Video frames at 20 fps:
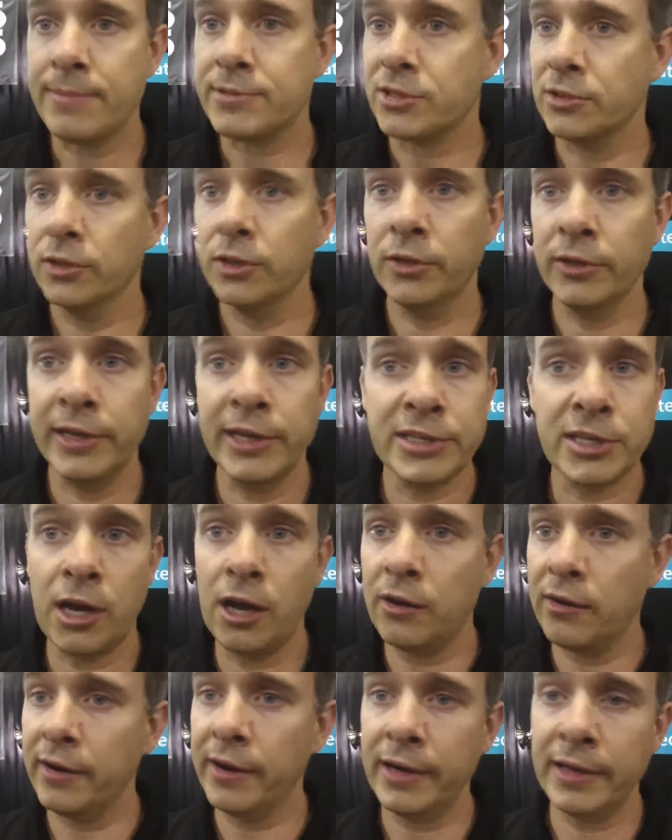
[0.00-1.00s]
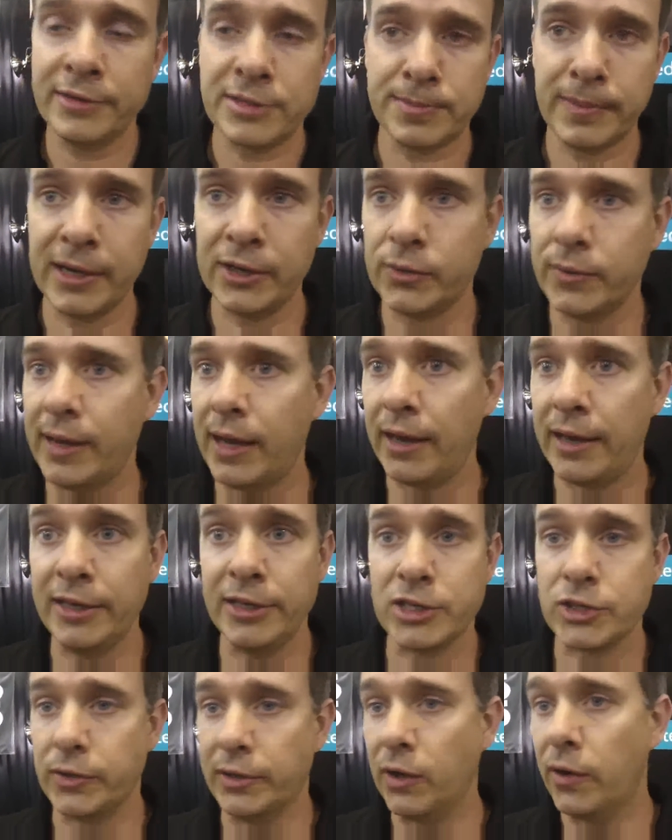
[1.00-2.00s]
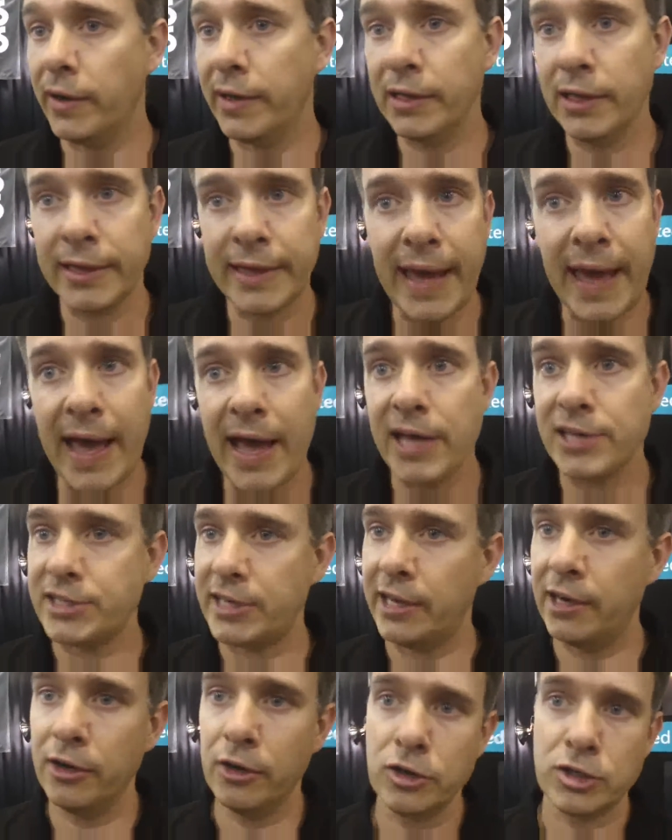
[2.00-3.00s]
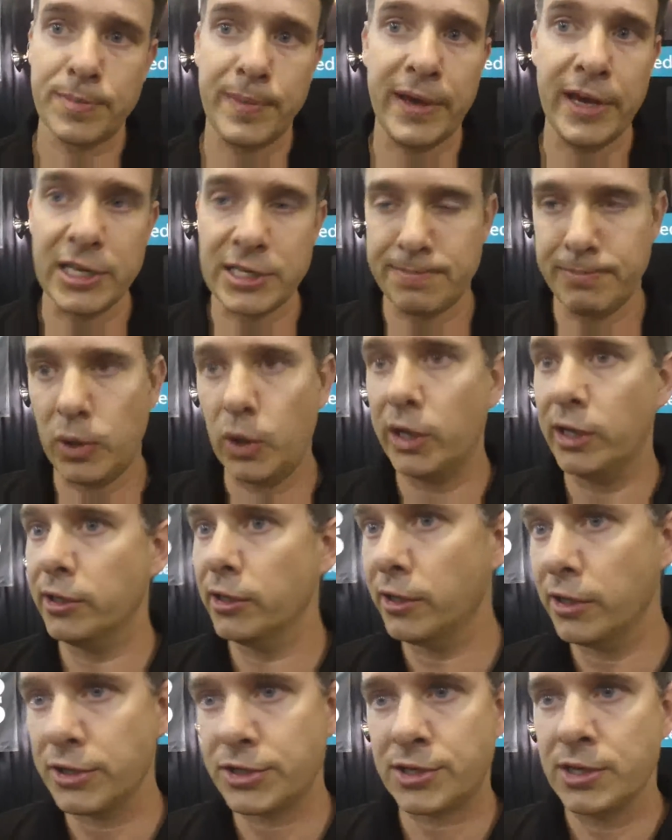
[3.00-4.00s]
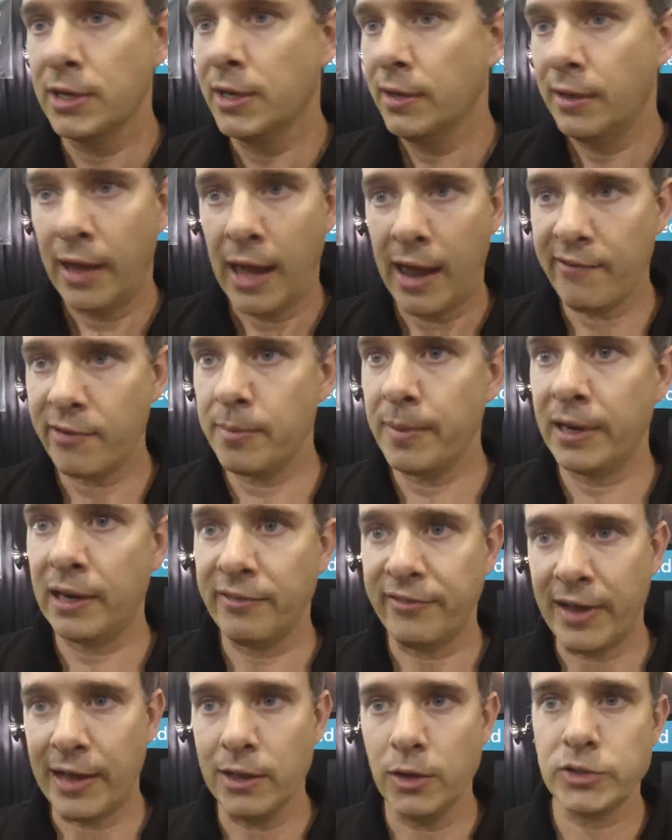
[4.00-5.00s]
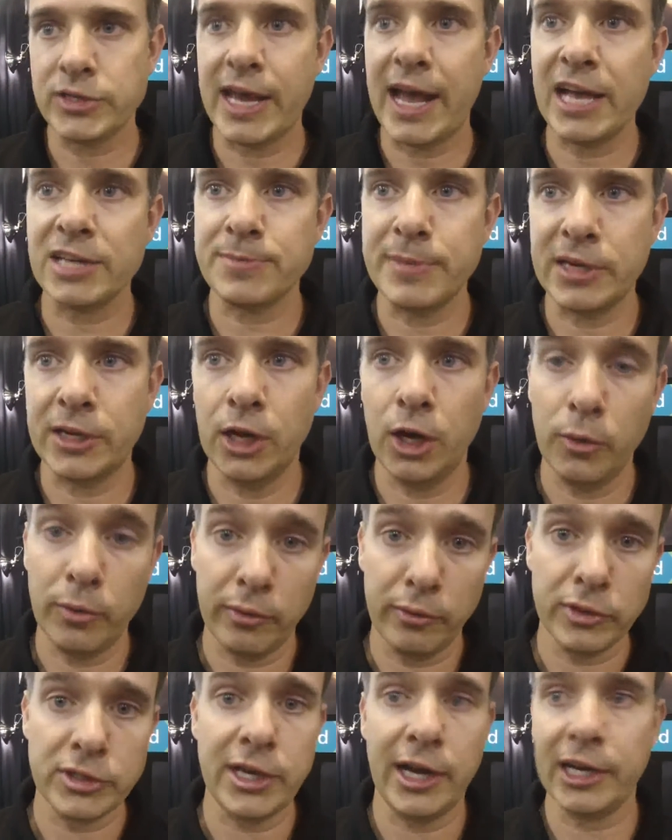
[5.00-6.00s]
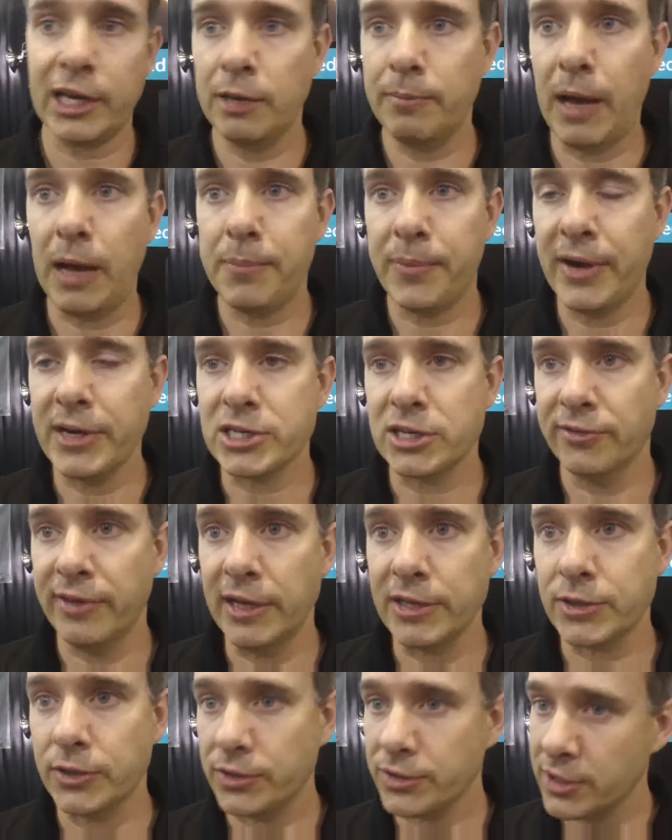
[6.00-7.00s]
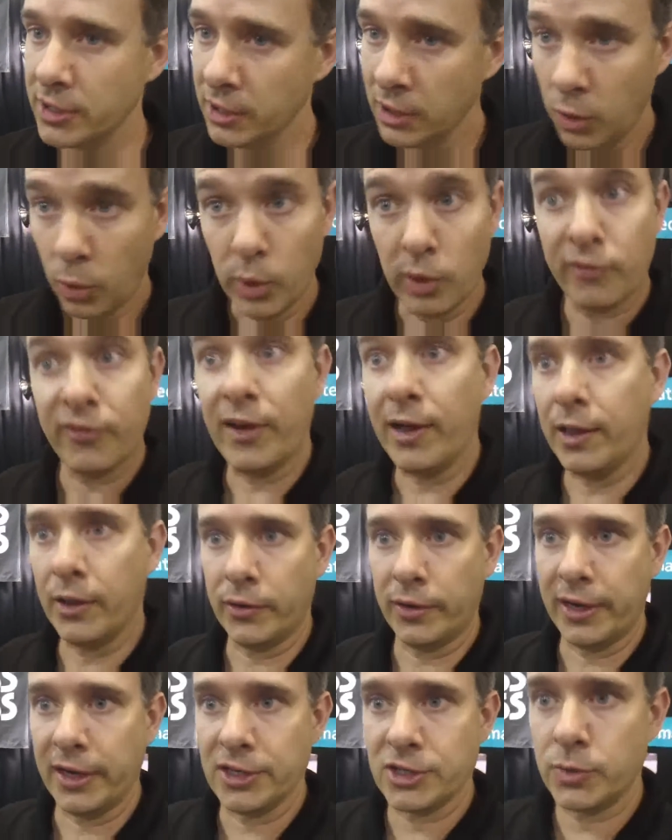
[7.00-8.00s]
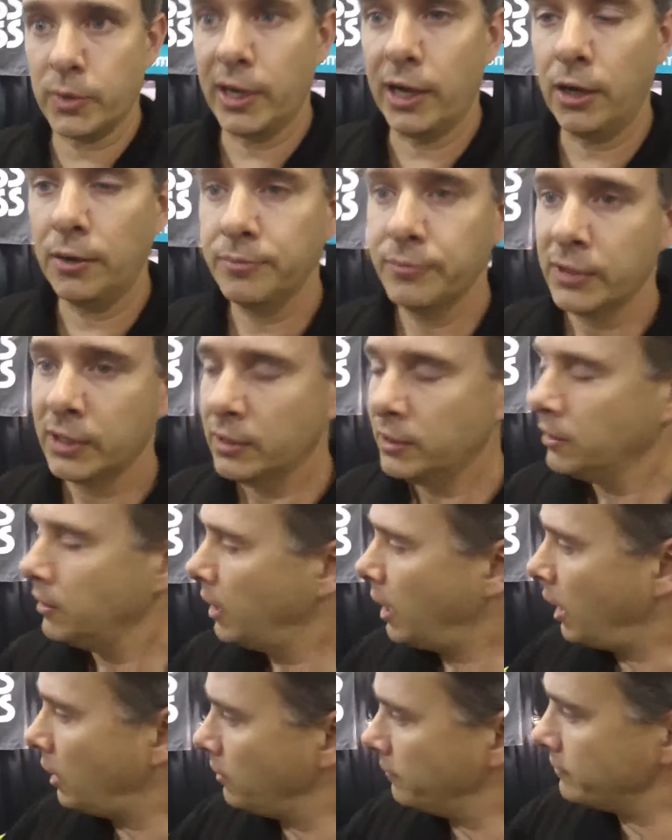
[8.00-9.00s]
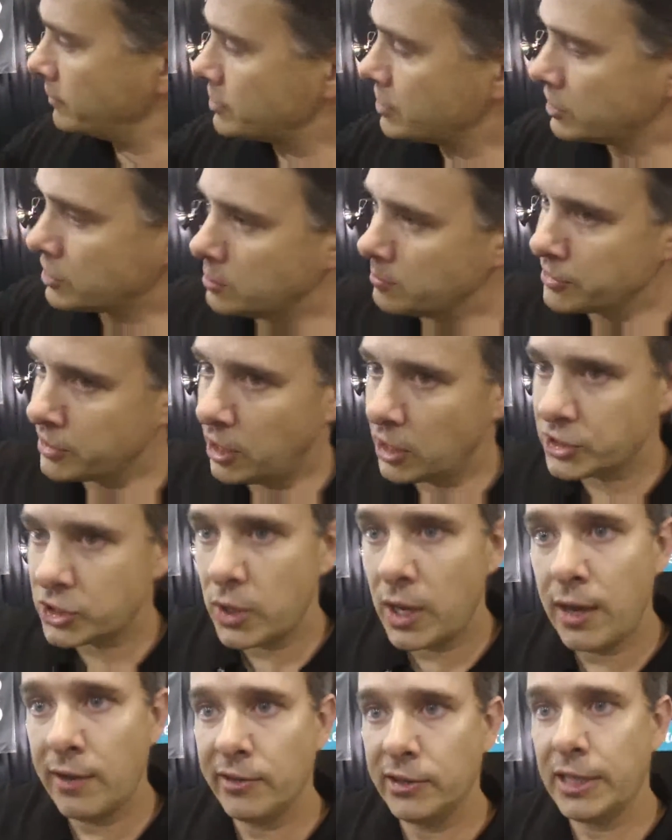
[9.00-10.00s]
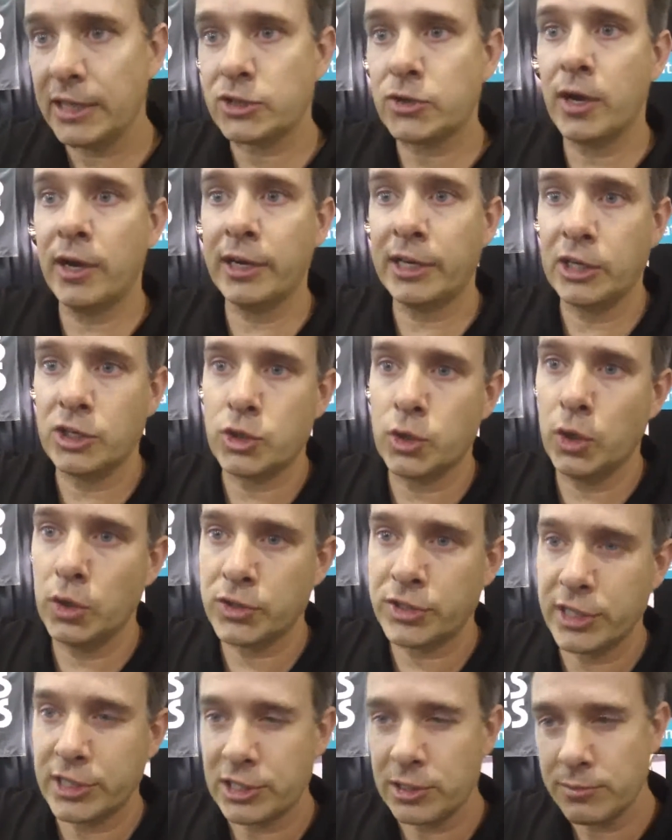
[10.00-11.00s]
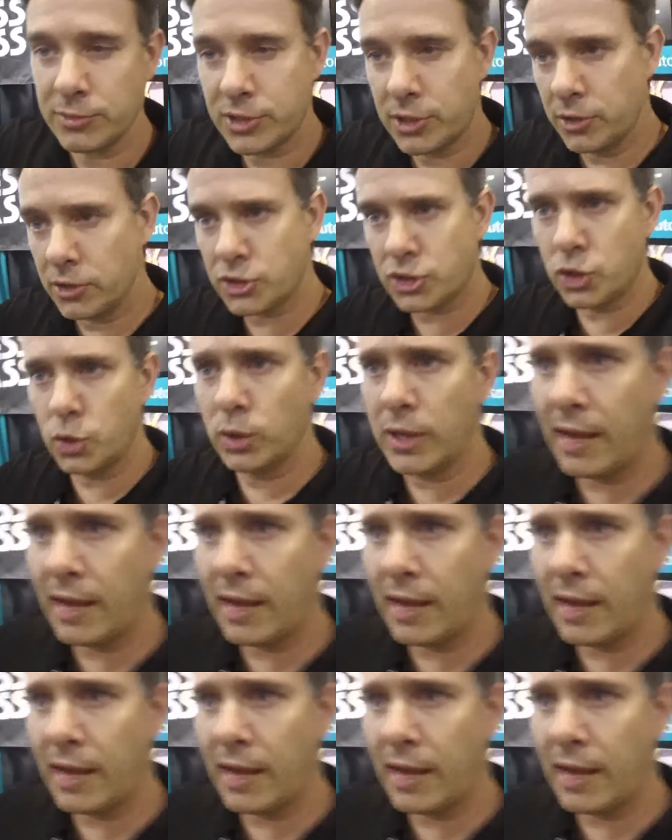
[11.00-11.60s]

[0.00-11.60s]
Absolutely. It's already spread throughout industry. Oil and gas, aerospace, boilers, everybody follows ASME code when we're talking about pressure vessels. We're following it as well. All of our systems also have electronic control systems. So there's 2